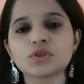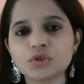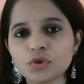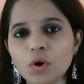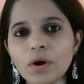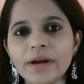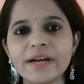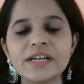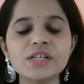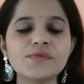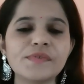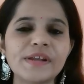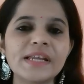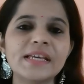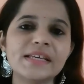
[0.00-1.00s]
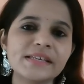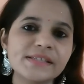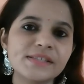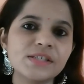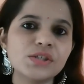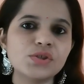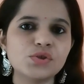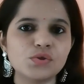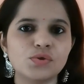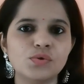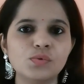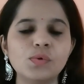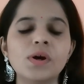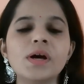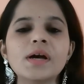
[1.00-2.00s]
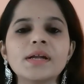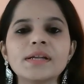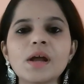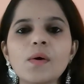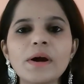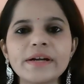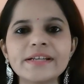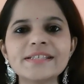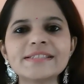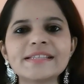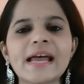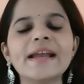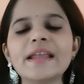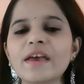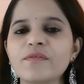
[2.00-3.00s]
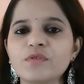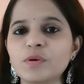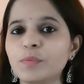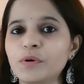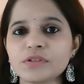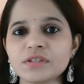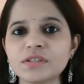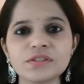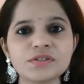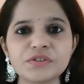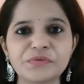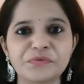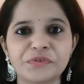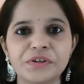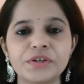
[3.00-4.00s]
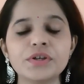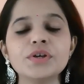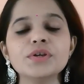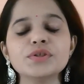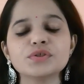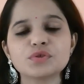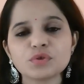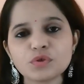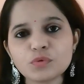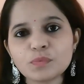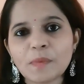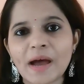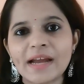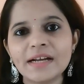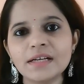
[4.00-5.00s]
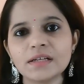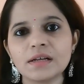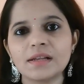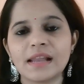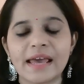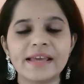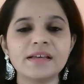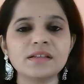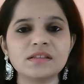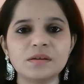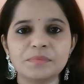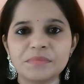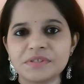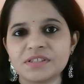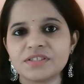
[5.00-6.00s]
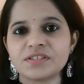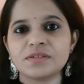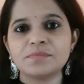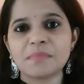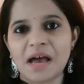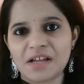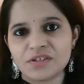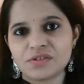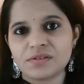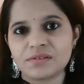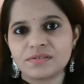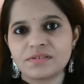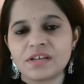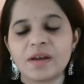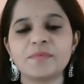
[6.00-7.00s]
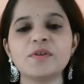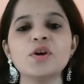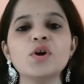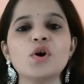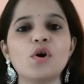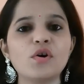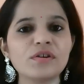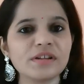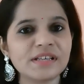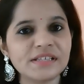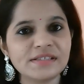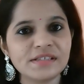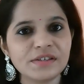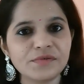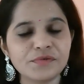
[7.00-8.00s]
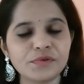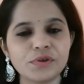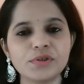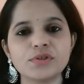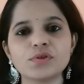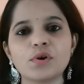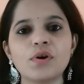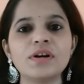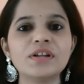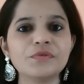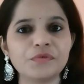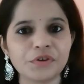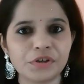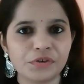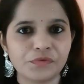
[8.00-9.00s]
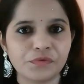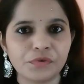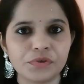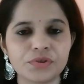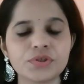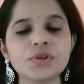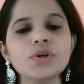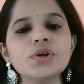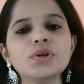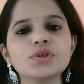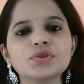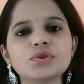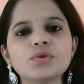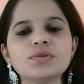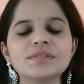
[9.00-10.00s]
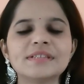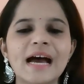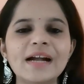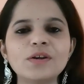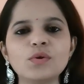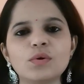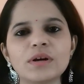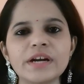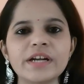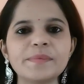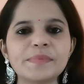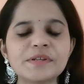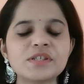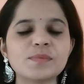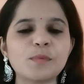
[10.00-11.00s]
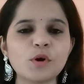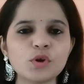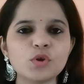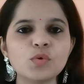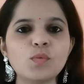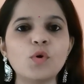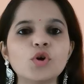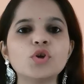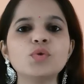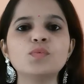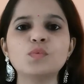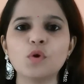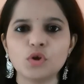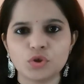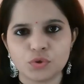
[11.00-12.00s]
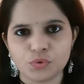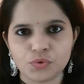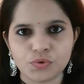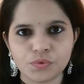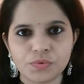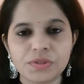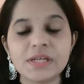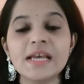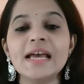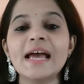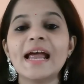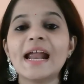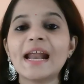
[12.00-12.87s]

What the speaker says: So it is very easy to do. Now understand every person is different. So you might like the mix and match concept or easy first or difficult first. So that totally depends upon what you want to choose.